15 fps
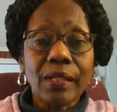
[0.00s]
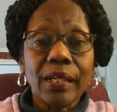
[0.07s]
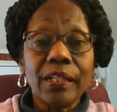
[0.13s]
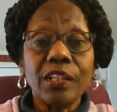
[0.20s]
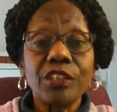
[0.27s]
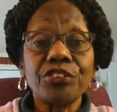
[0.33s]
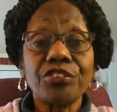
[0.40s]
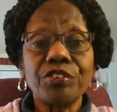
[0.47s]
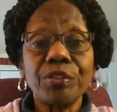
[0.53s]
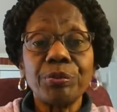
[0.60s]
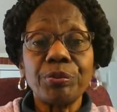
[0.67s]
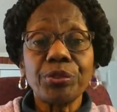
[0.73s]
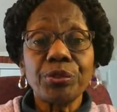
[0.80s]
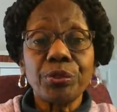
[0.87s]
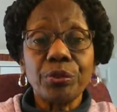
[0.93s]
And our
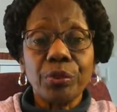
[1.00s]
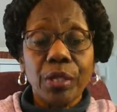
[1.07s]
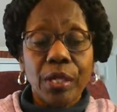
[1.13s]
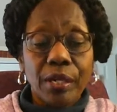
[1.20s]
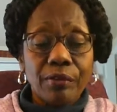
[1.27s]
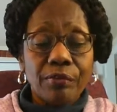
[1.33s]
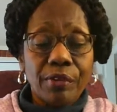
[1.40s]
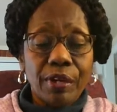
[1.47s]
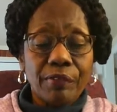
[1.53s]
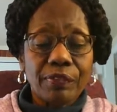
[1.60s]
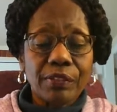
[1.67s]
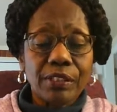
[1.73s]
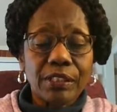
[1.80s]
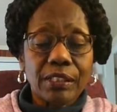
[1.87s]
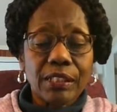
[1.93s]
scriptural
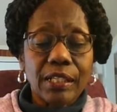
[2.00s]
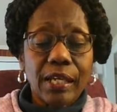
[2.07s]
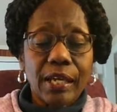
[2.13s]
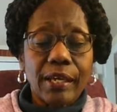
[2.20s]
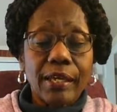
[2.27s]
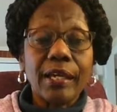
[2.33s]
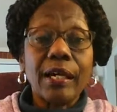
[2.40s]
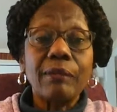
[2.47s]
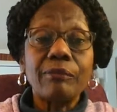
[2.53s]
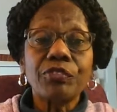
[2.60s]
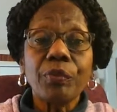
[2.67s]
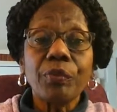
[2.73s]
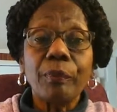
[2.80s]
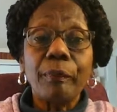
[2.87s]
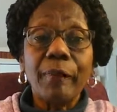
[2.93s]
reference today comes
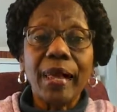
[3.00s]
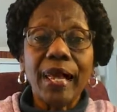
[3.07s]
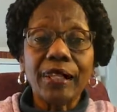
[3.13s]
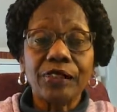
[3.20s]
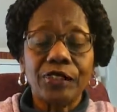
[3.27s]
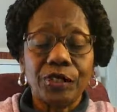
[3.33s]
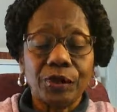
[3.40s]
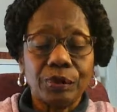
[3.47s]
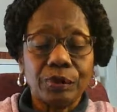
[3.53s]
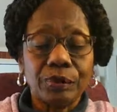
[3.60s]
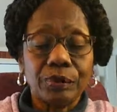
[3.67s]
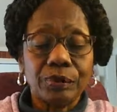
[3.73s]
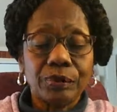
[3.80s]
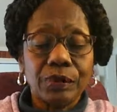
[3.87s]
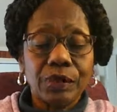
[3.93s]
from Matthew
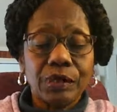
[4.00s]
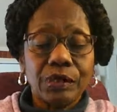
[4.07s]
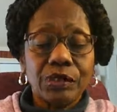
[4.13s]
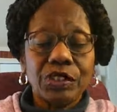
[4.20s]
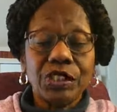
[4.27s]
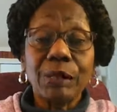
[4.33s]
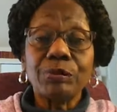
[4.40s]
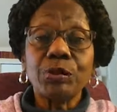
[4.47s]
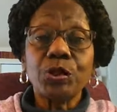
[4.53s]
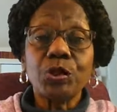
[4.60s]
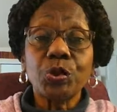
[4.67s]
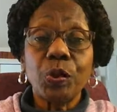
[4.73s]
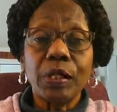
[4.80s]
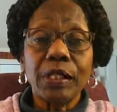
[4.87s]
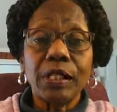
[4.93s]
chapter
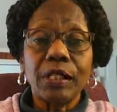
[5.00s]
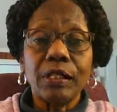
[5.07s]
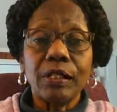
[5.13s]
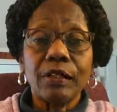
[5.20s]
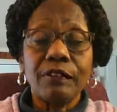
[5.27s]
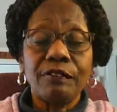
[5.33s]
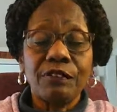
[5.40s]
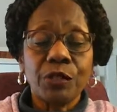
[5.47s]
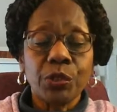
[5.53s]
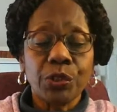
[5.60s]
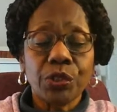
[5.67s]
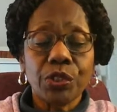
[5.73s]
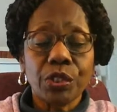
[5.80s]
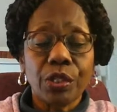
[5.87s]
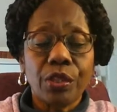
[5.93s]
20,
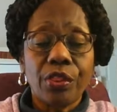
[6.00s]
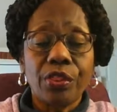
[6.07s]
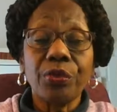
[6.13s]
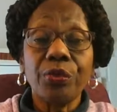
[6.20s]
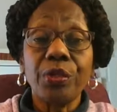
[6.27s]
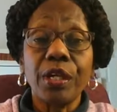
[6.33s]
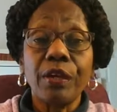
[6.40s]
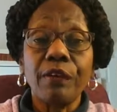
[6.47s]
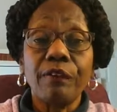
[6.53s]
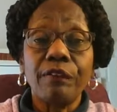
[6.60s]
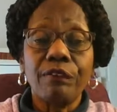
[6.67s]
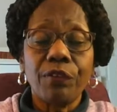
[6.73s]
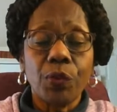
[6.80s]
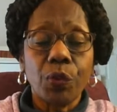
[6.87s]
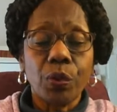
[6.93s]
verse
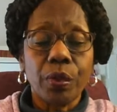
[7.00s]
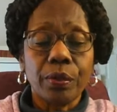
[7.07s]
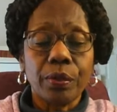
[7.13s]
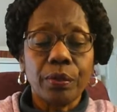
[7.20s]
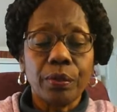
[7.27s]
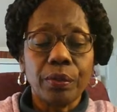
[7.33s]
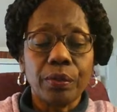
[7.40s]
34.